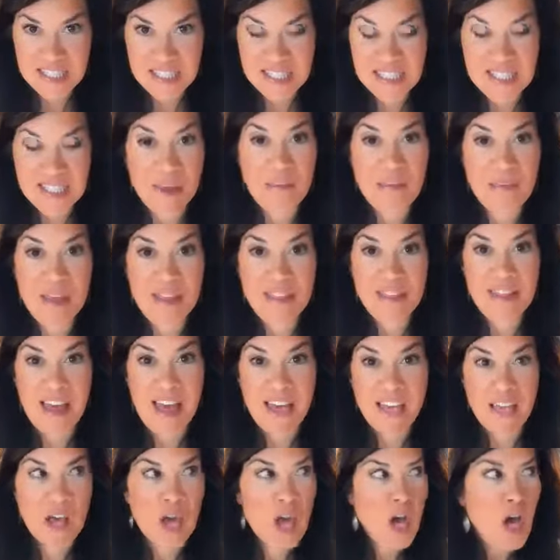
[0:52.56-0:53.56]
something
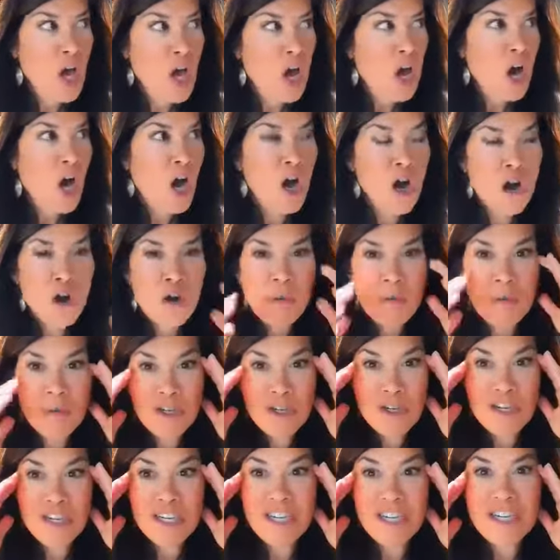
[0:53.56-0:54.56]
like, "Oh,
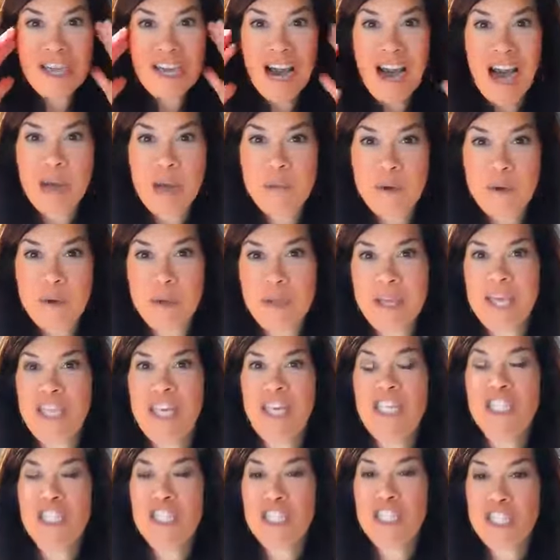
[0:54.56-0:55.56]
good God, what are we
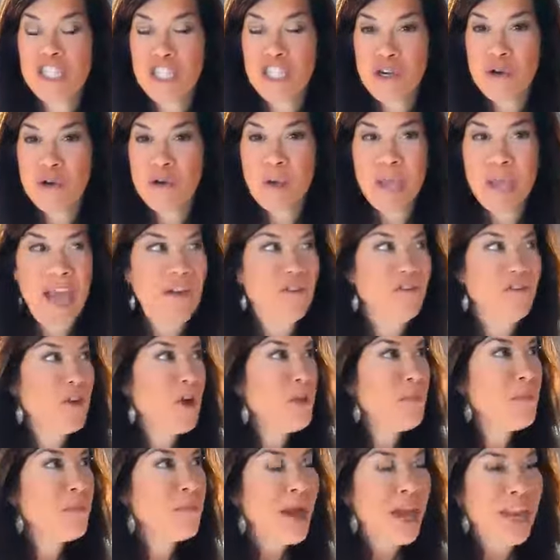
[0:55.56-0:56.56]
going to do? We have
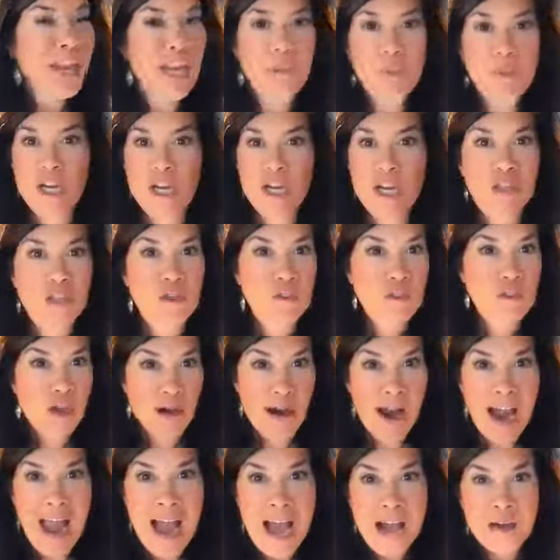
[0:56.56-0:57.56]
no money. We're going to lose our
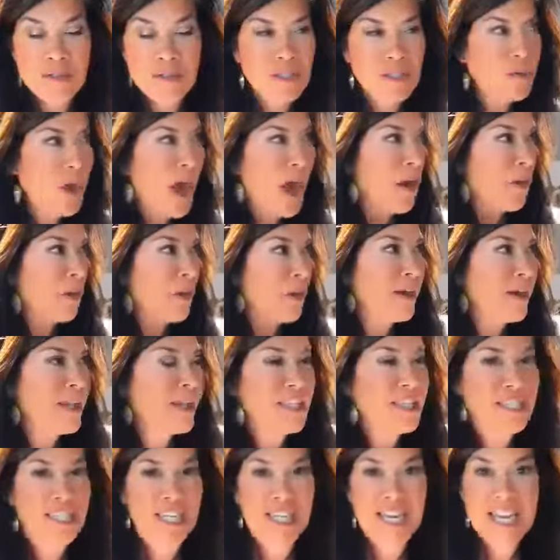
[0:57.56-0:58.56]
house. How are our
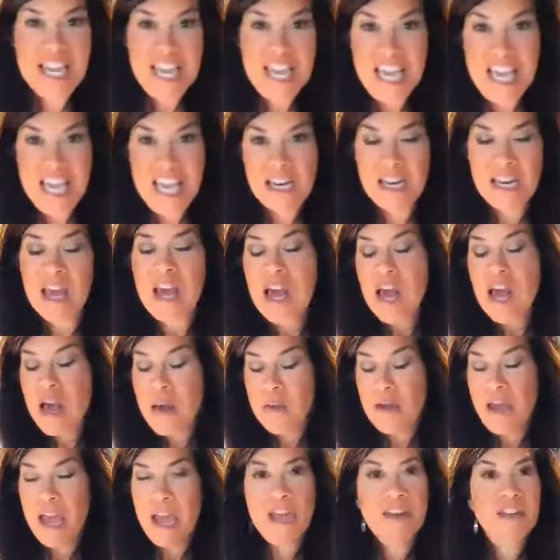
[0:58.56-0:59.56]
kids going to eat?"
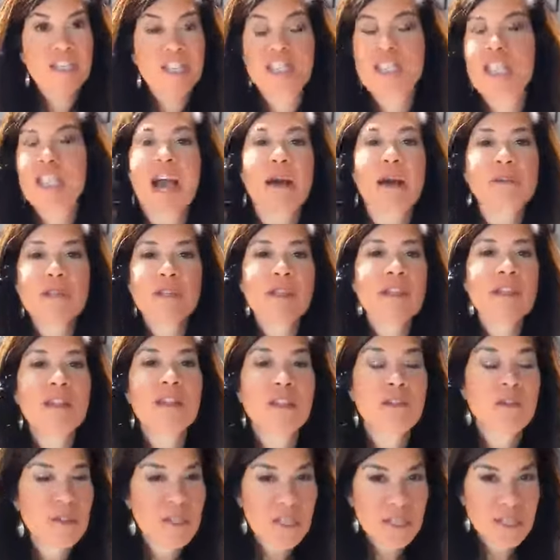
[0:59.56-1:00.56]
And just absolutely
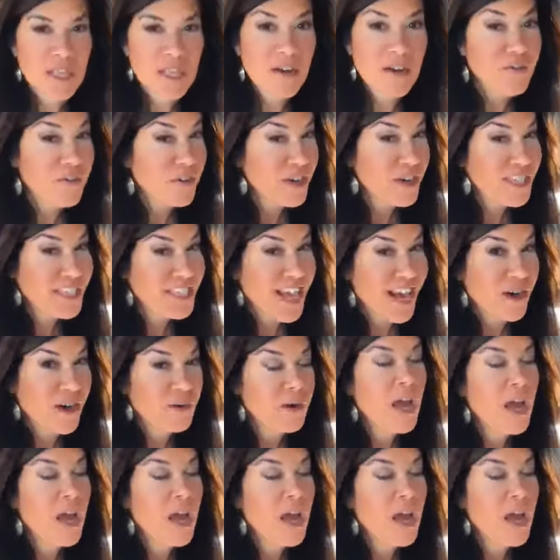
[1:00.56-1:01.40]
loses it, freaks out.